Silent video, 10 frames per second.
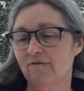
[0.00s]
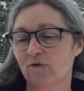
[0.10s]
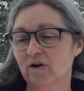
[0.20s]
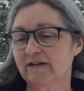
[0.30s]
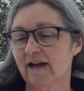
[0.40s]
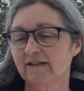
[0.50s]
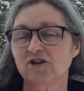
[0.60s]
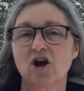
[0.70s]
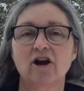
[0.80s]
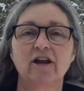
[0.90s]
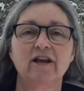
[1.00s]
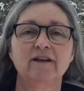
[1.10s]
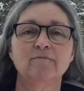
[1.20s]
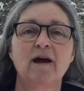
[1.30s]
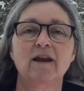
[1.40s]
Vortex
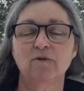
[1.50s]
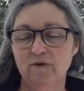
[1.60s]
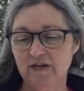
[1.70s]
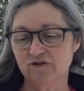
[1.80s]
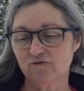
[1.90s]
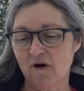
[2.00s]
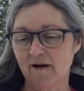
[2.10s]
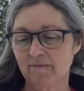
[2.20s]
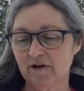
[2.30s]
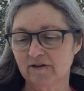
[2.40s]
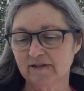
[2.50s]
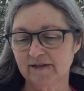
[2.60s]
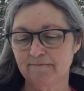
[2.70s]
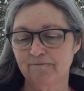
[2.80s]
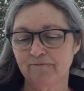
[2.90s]
cardigan by Louise Robert.